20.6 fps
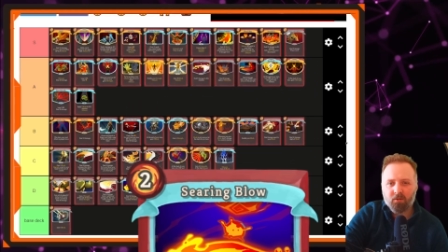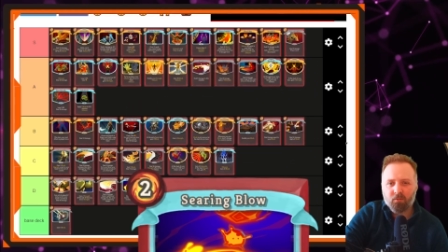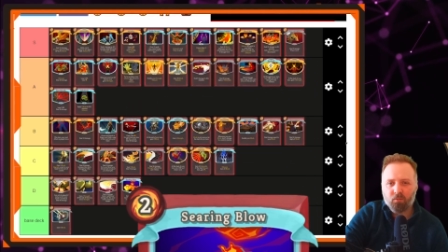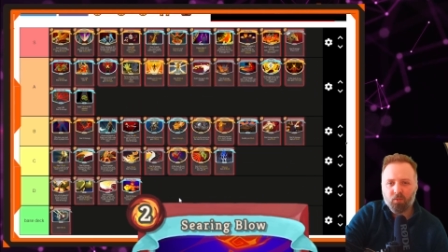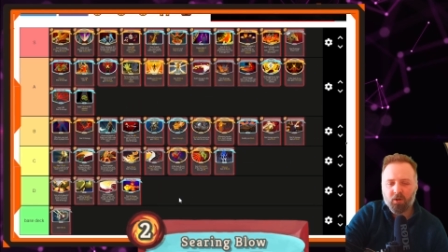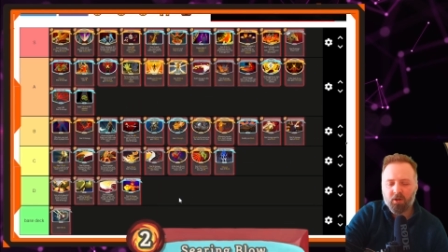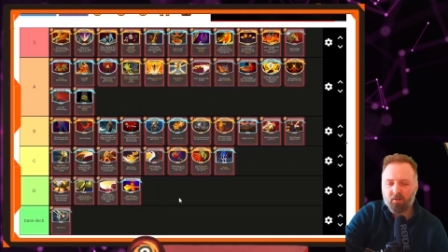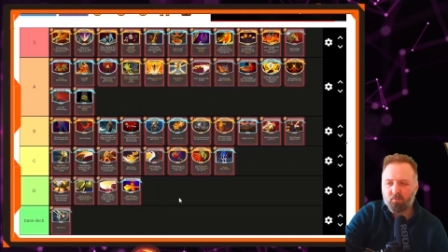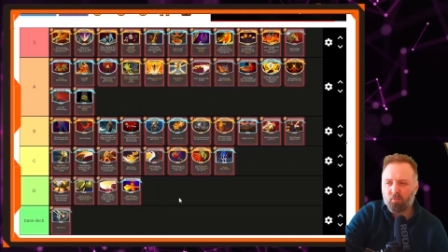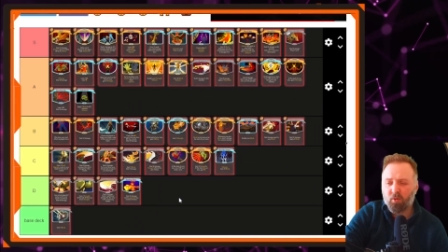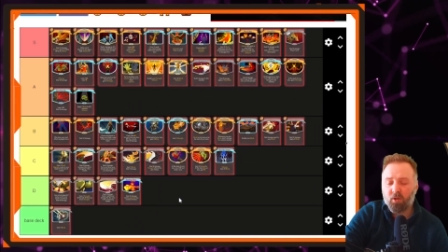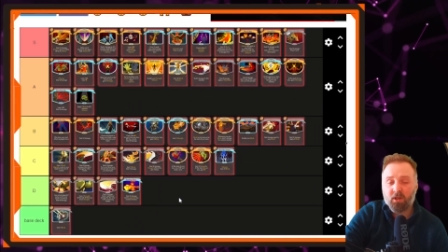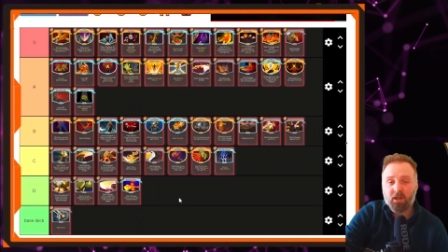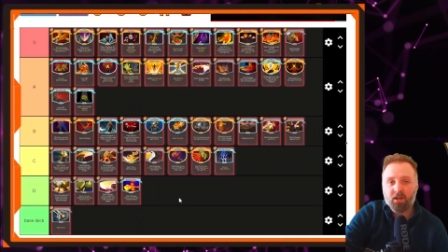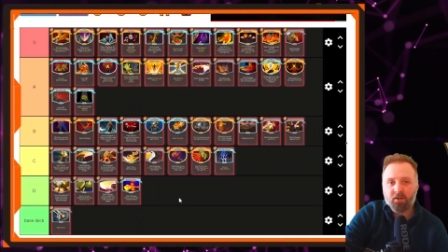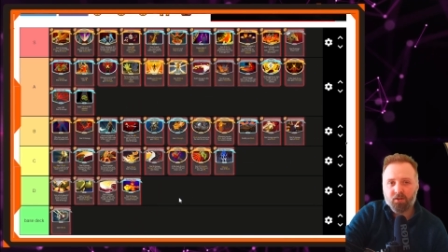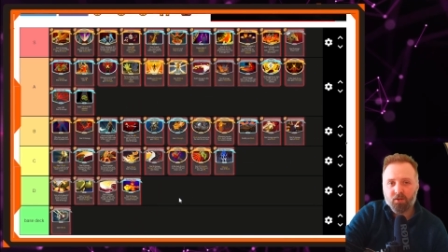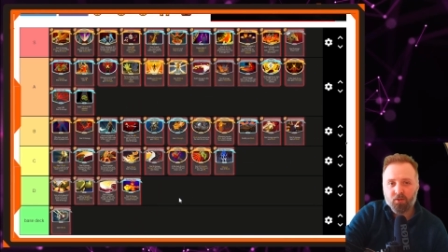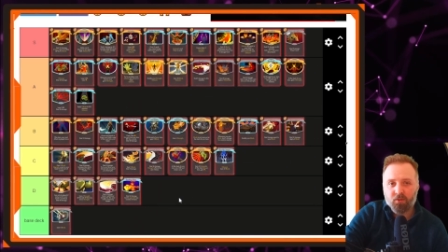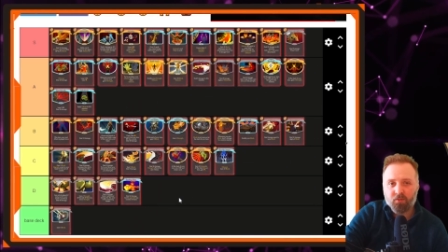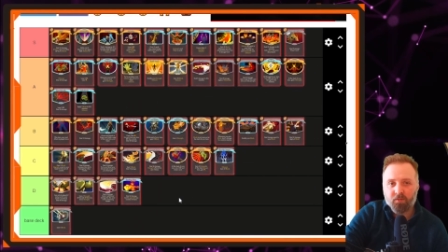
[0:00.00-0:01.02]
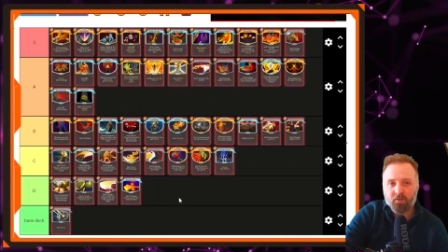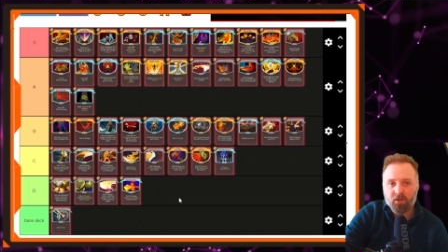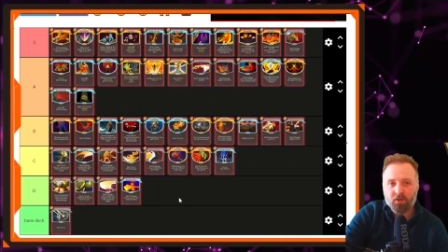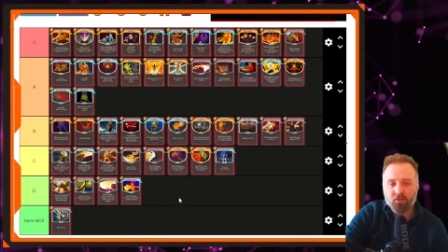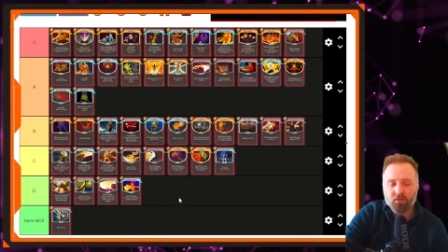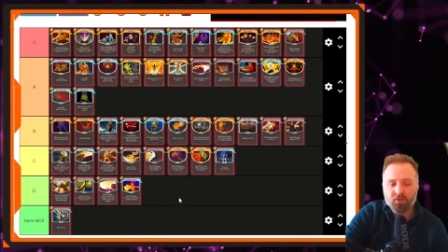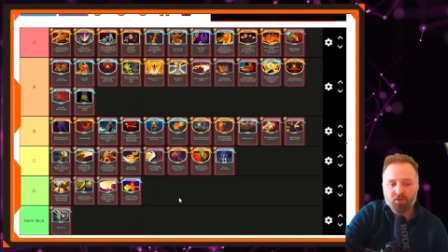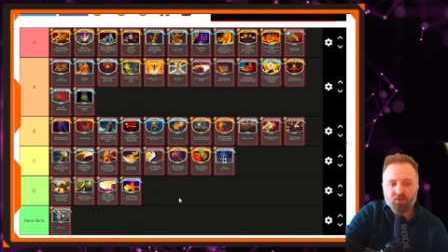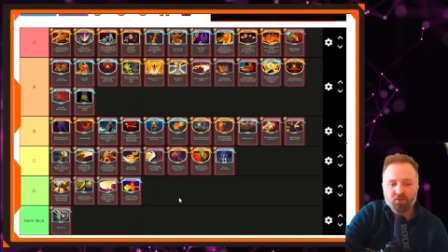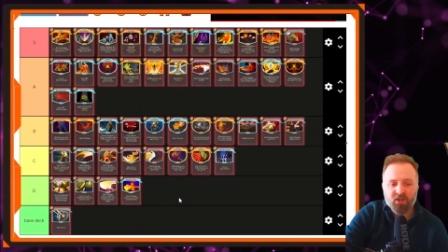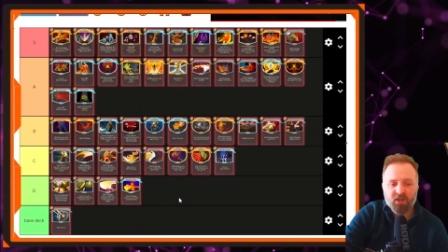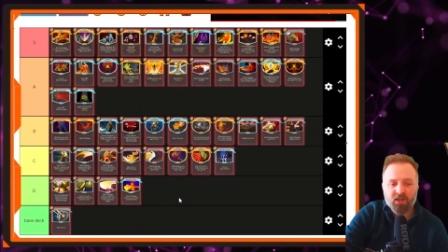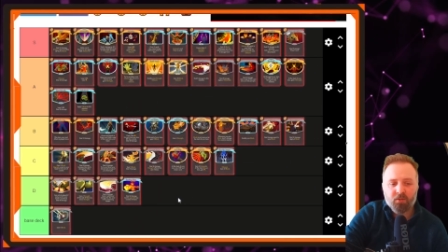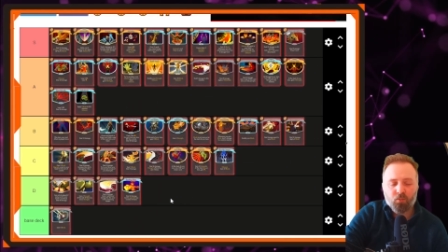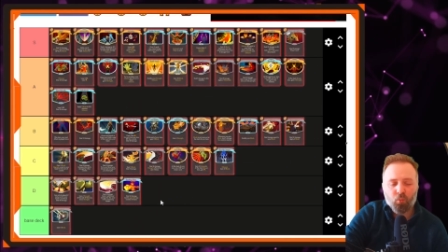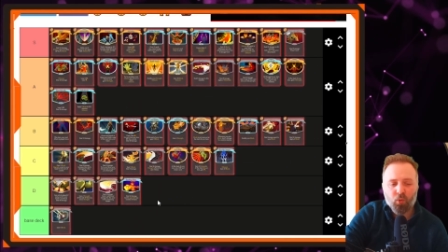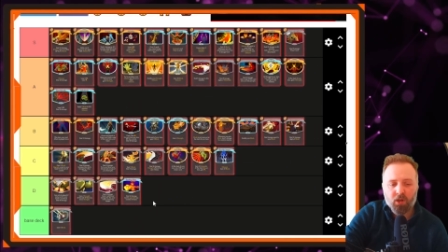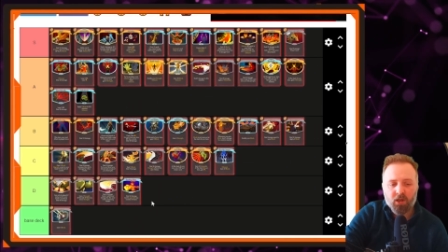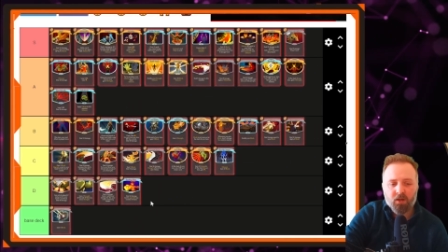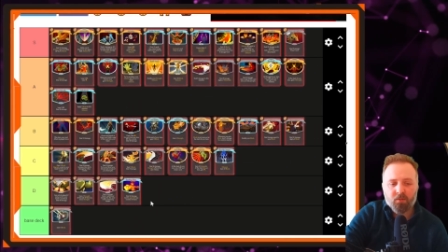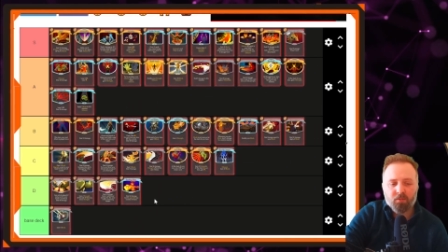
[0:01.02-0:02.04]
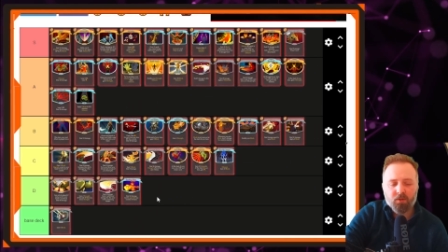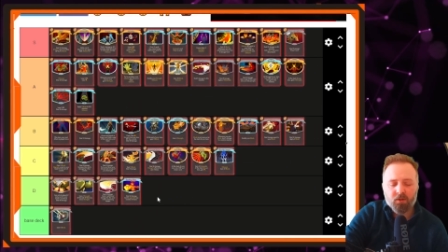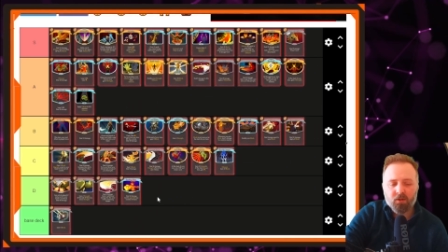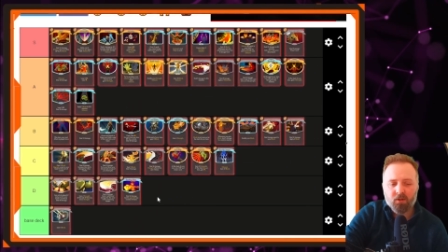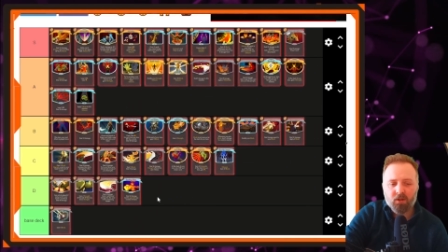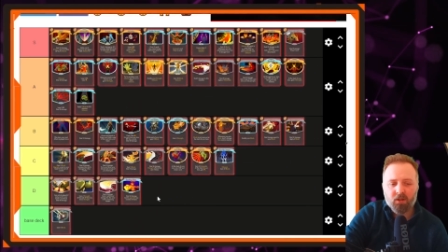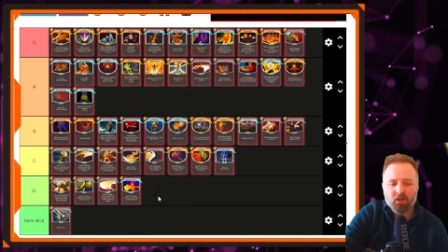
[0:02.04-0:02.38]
where he had 2 videos in the same week, but